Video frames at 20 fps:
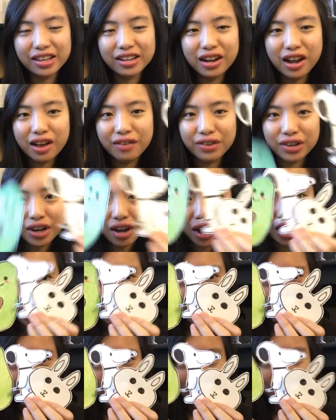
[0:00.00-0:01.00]
an
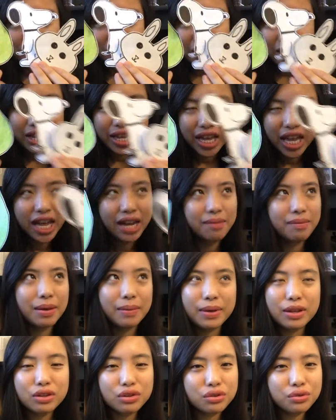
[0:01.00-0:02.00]
avocado, and
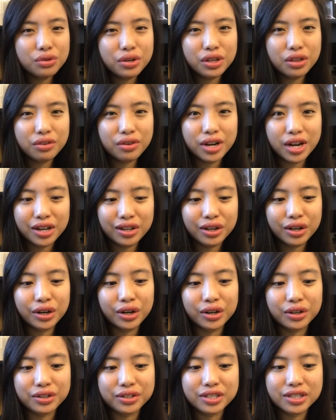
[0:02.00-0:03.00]
maybe two or three other
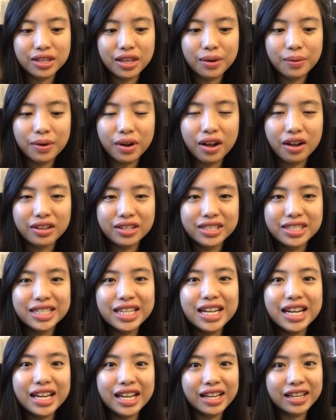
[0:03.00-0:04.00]
girls. They were all
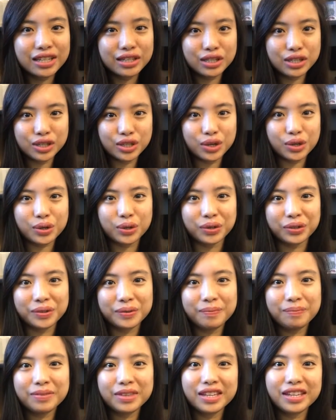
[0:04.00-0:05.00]
sitting in a circle.
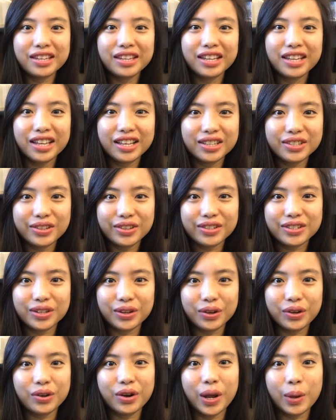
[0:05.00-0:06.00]

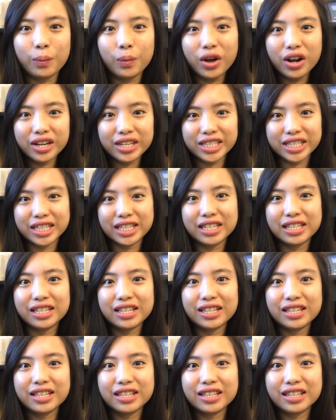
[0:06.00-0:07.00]
So, you know, I walked
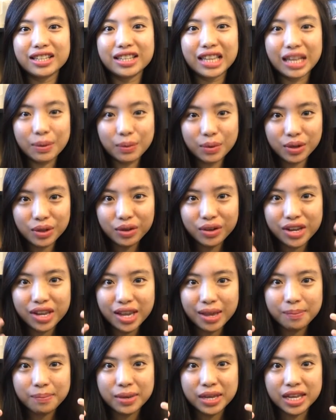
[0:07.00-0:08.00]
in, they were looking
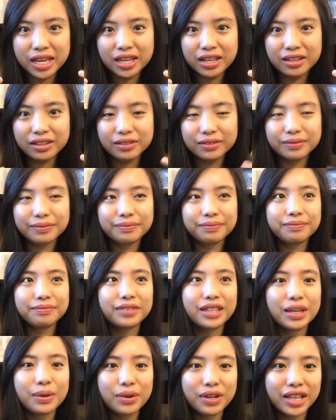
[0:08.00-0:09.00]
at me,
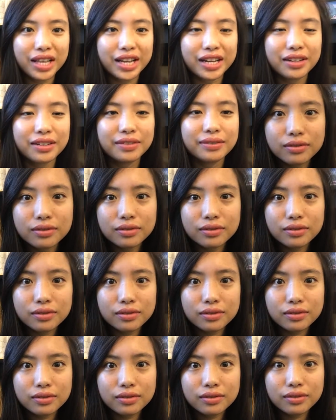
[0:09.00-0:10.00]
they were like,
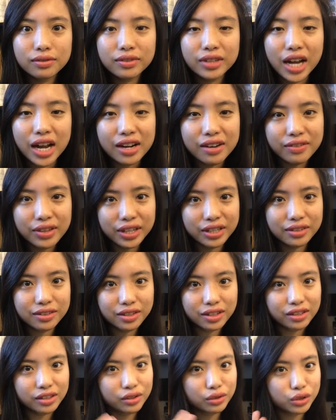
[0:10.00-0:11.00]
kind of like
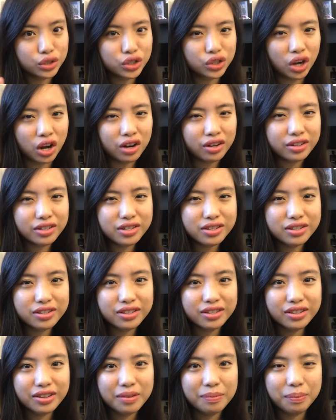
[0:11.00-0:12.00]
a little shocked,
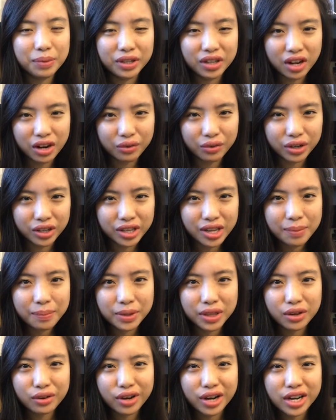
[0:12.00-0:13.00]
but not really,
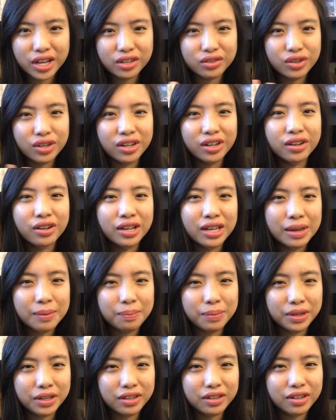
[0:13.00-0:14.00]
but they're kind of trying to
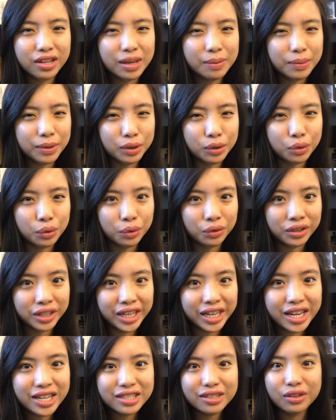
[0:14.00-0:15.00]
keep it cool,
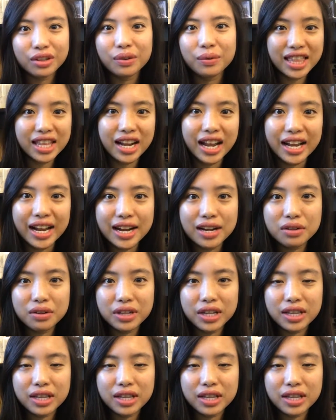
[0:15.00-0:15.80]
I guess. And then I kind of